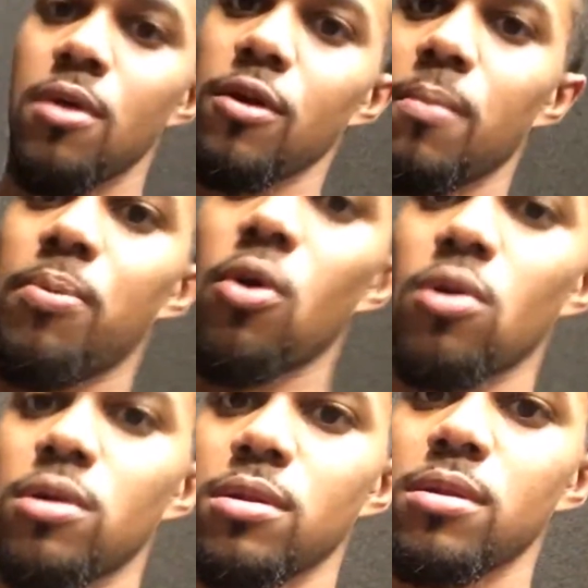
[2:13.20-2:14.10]
they'll
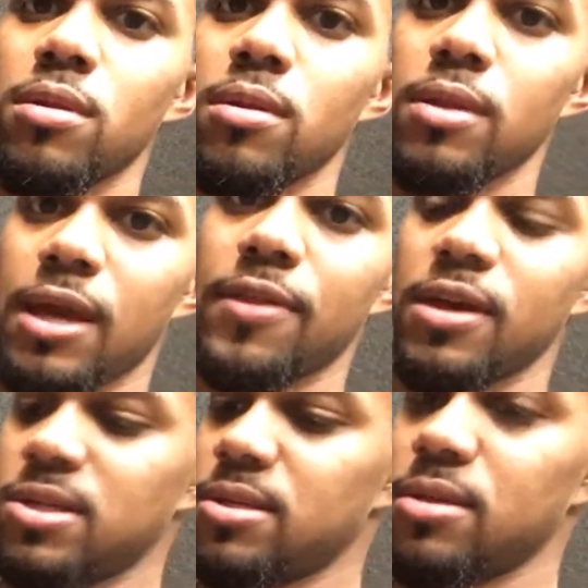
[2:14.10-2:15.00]
pull like
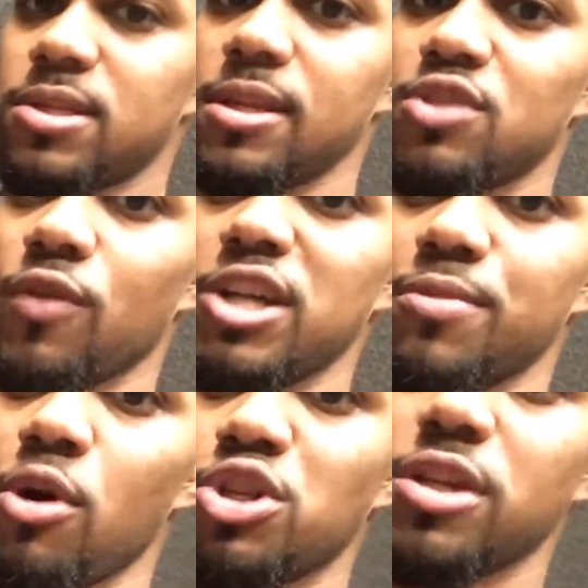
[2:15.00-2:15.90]
this to this
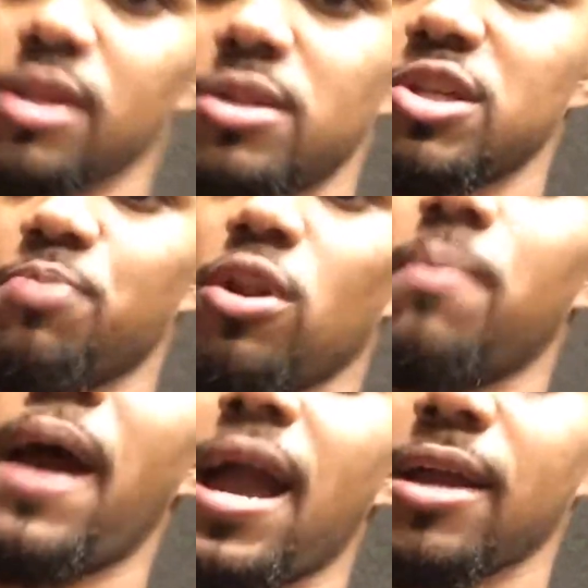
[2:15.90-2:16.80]
range of motion and then just pull
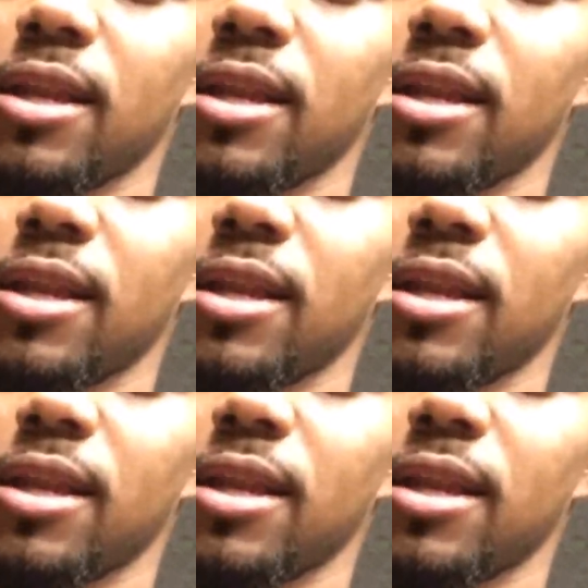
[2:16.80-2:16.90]
it back,